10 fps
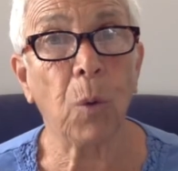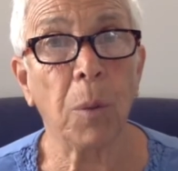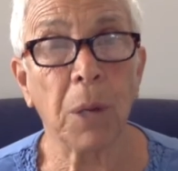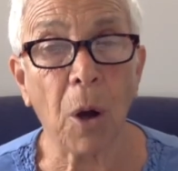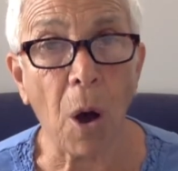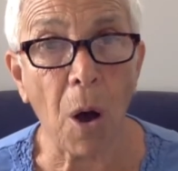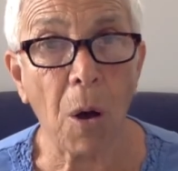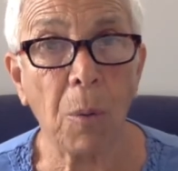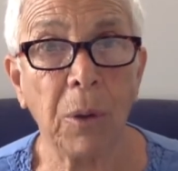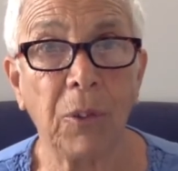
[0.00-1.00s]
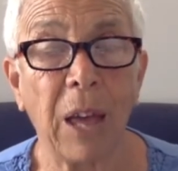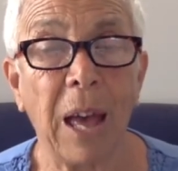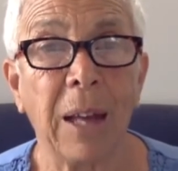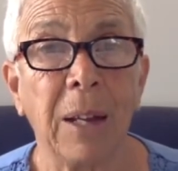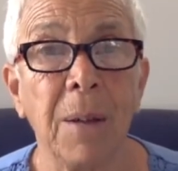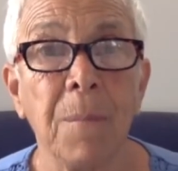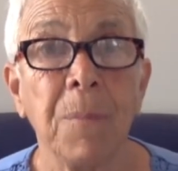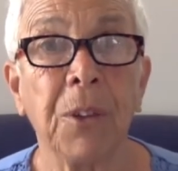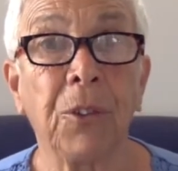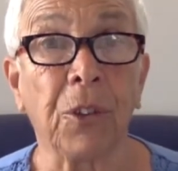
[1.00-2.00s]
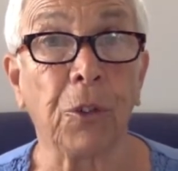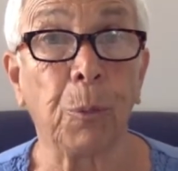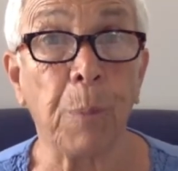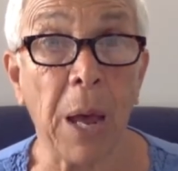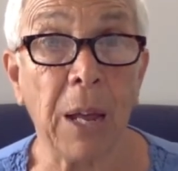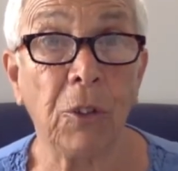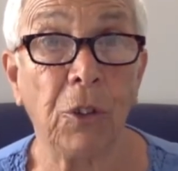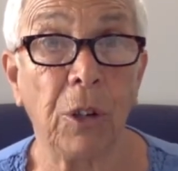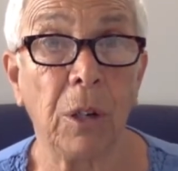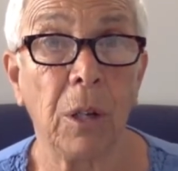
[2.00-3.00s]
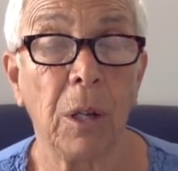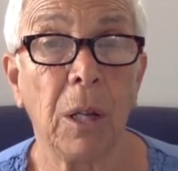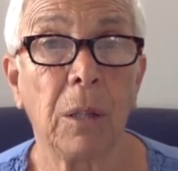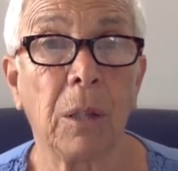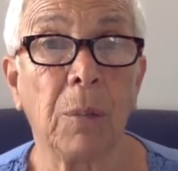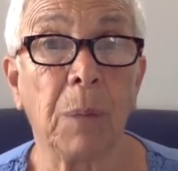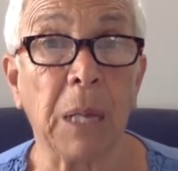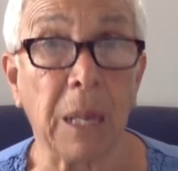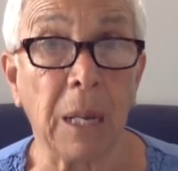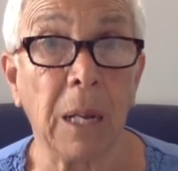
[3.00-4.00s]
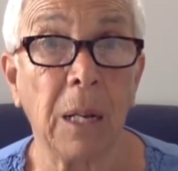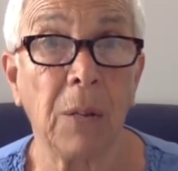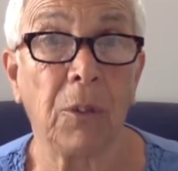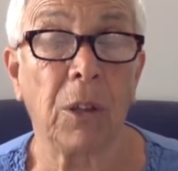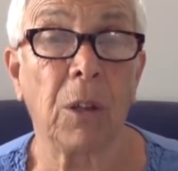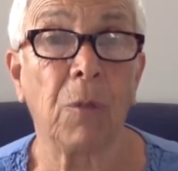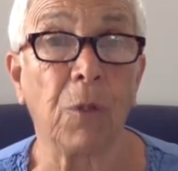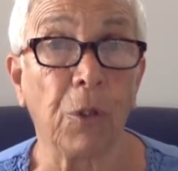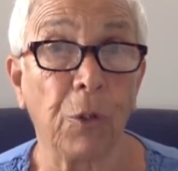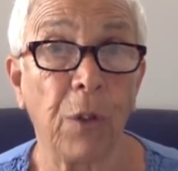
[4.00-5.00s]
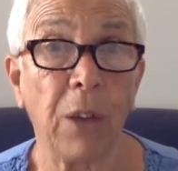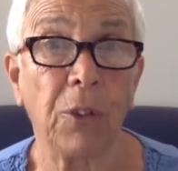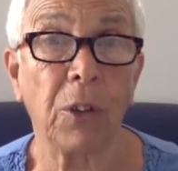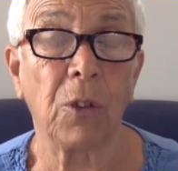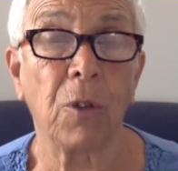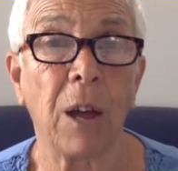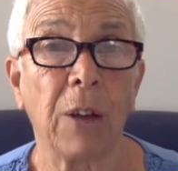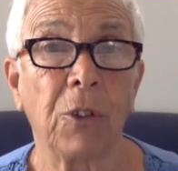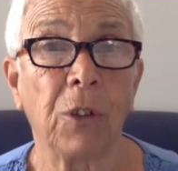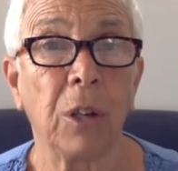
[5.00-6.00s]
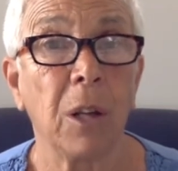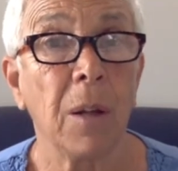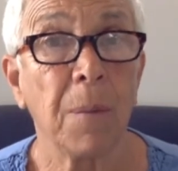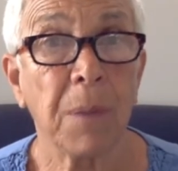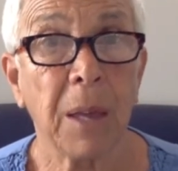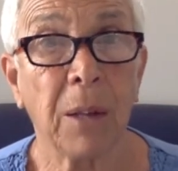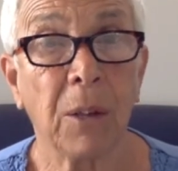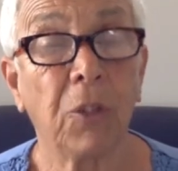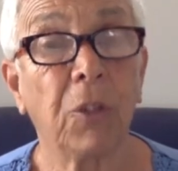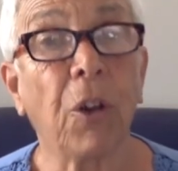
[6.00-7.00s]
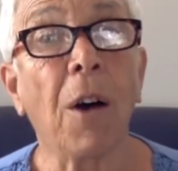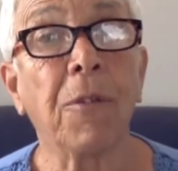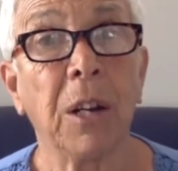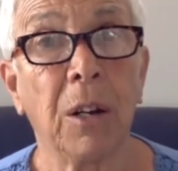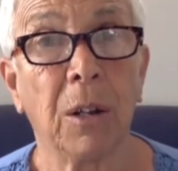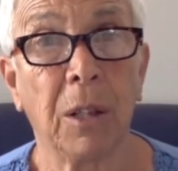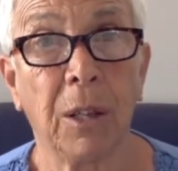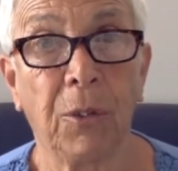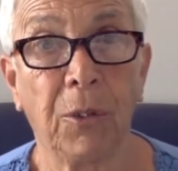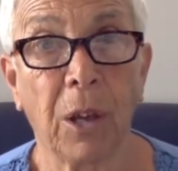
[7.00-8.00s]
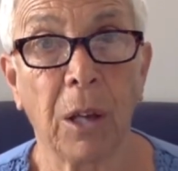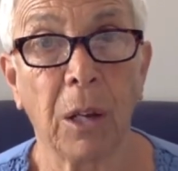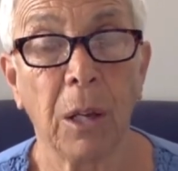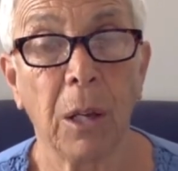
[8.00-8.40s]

woman always had this expansion at the beginning. It's the first phase of contraction and softening on the inside,